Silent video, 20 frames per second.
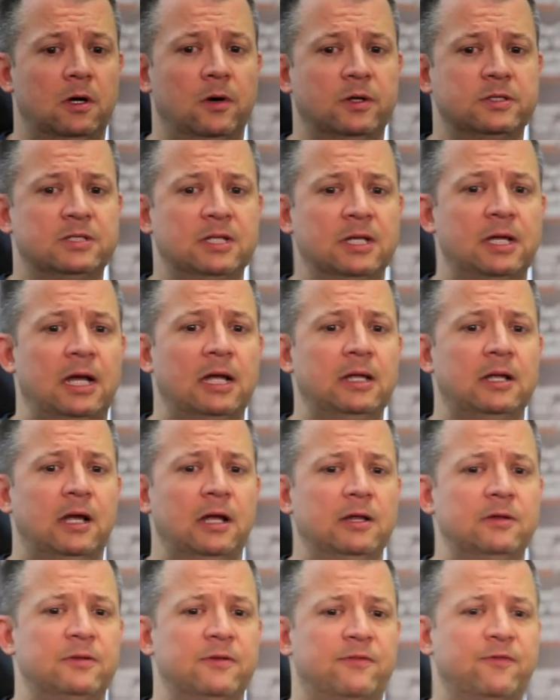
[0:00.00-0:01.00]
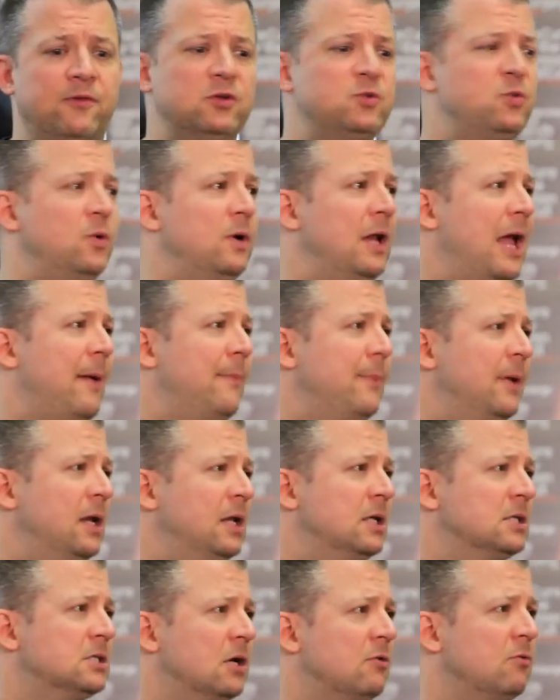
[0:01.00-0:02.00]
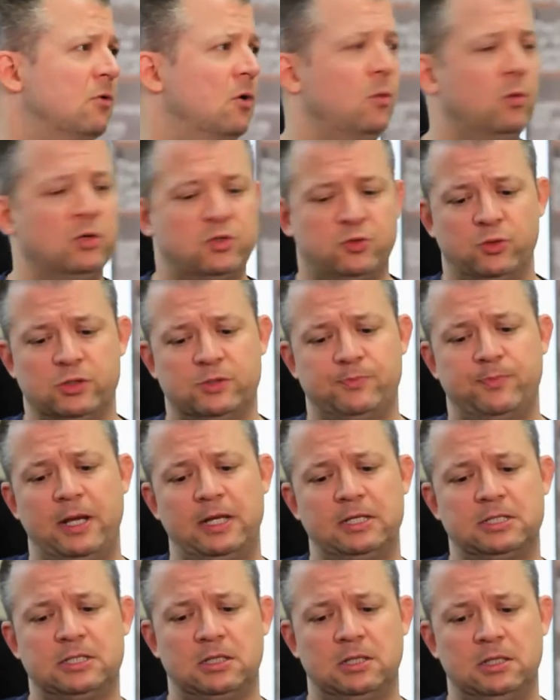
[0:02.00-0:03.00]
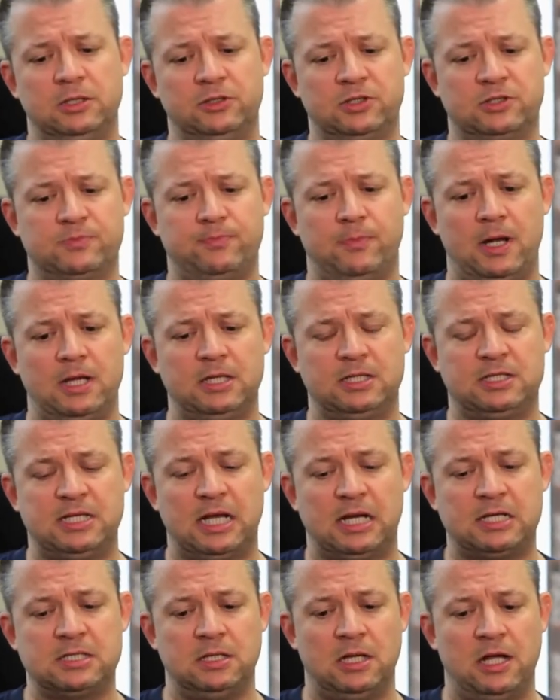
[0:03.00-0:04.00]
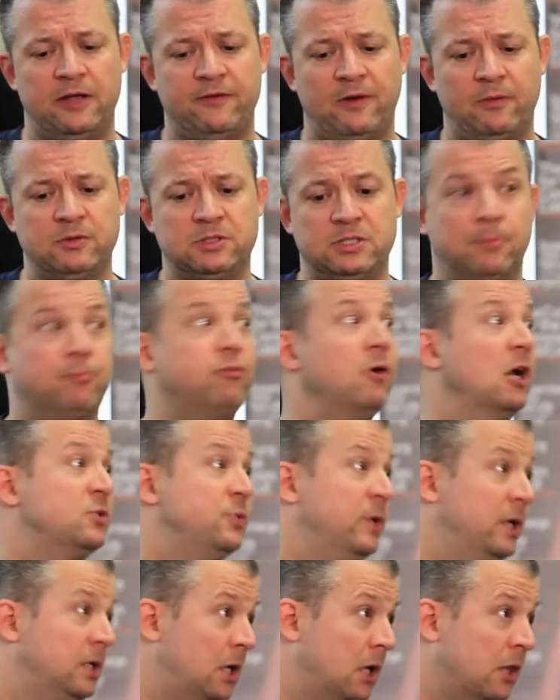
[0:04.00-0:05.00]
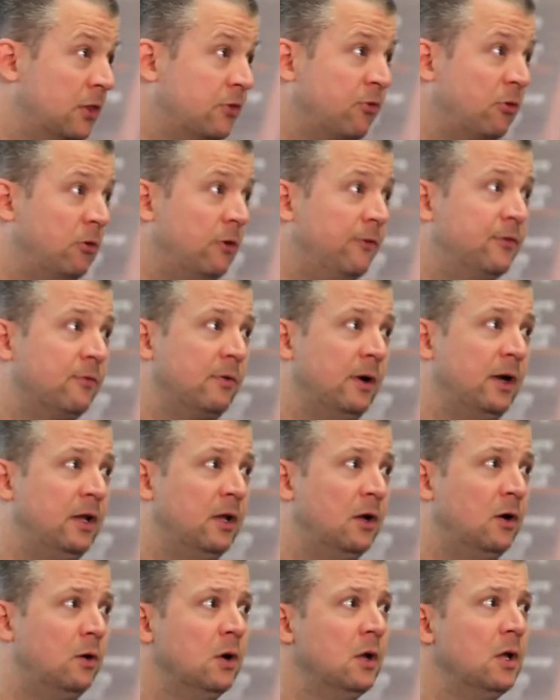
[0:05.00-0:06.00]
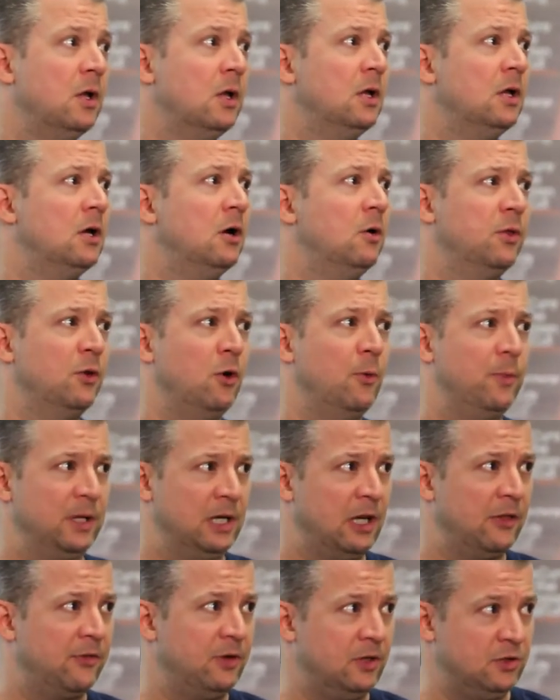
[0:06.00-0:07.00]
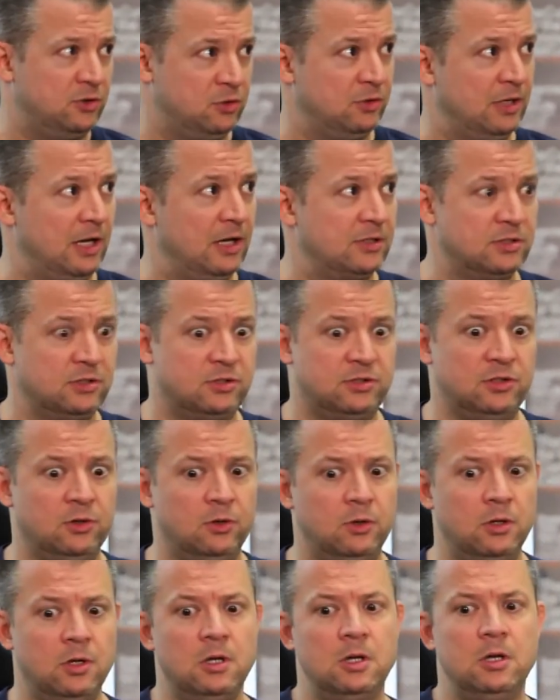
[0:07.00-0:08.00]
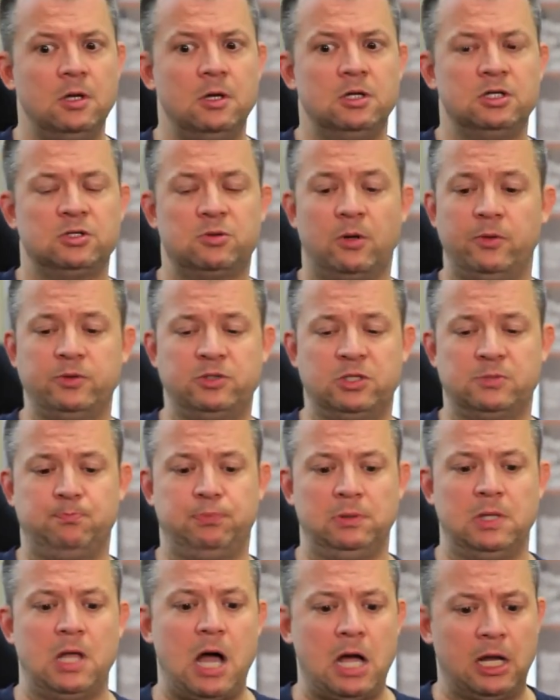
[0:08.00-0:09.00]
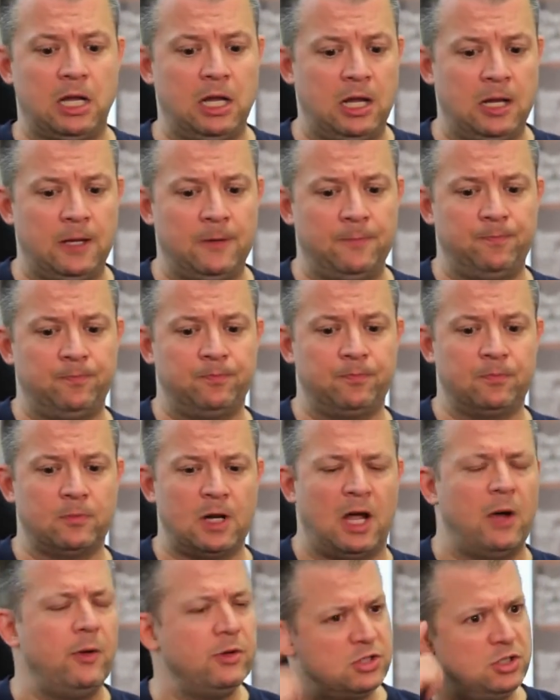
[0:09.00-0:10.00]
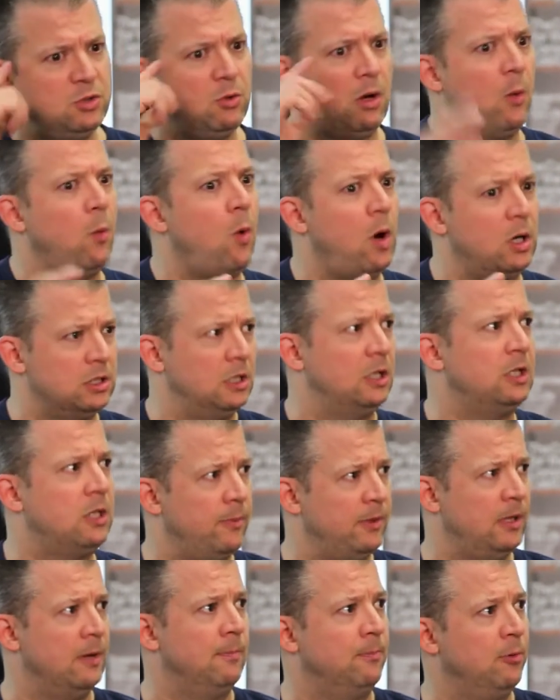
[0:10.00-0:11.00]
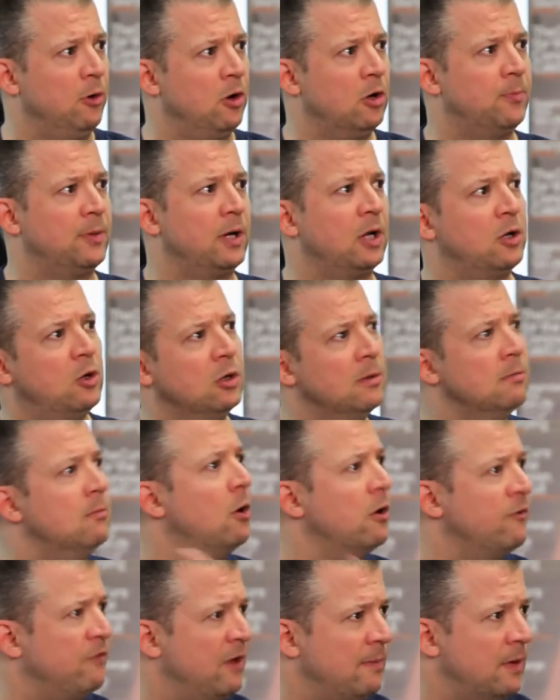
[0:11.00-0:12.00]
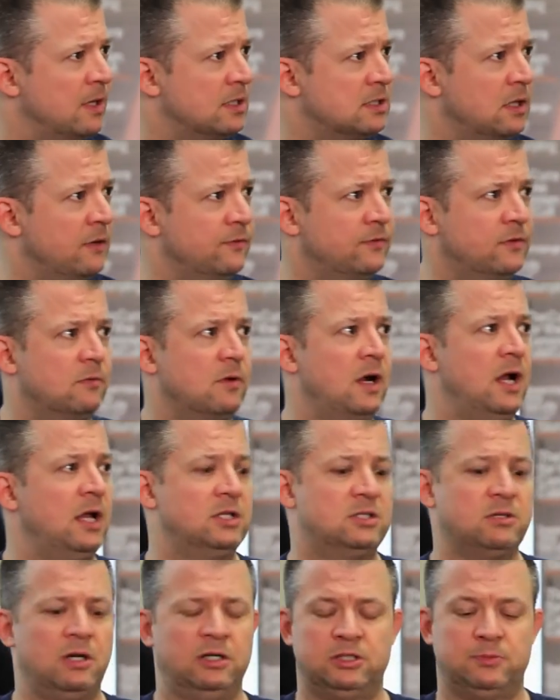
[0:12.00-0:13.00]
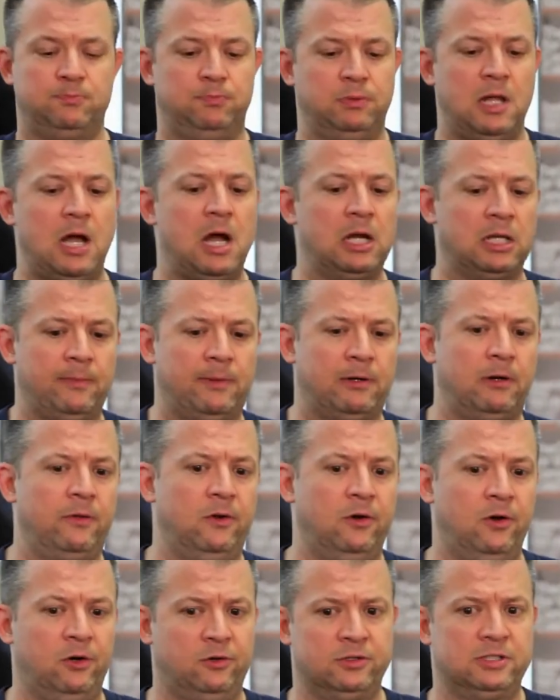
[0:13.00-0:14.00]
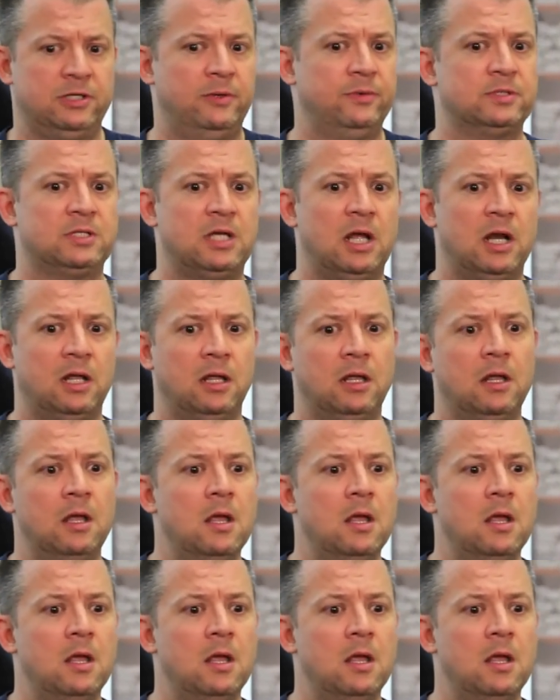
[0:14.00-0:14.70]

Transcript: it's like, I the first one, Happy Endings, I wrote, which was basically just my sex life. I was depressed. We had gotten thrown off the radio with Opie and Anthony in 2002. So I was just blogging. I always knew I wanted it to be a book, but I couldn't motivate myself to write, so I just blogged about all the hookers I was getting,